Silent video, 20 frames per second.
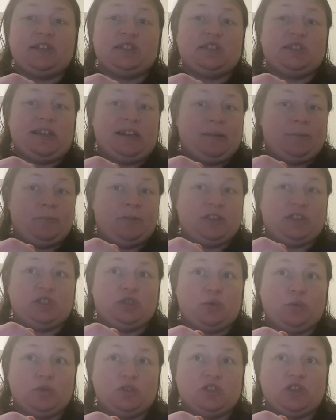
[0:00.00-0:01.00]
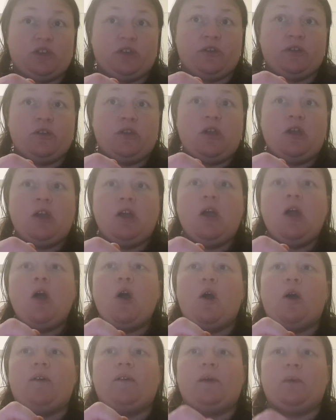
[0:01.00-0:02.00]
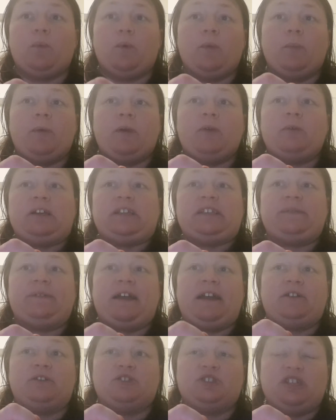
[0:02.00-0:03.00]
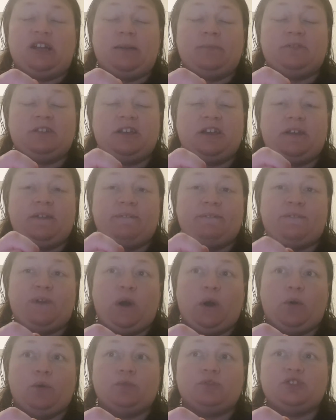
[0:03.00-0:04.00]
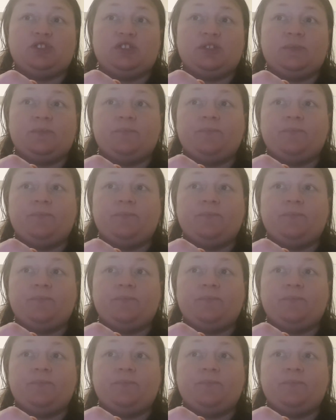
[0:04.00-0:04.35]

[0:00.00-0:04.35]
and limbless torso of a woman was found dumped in a vault.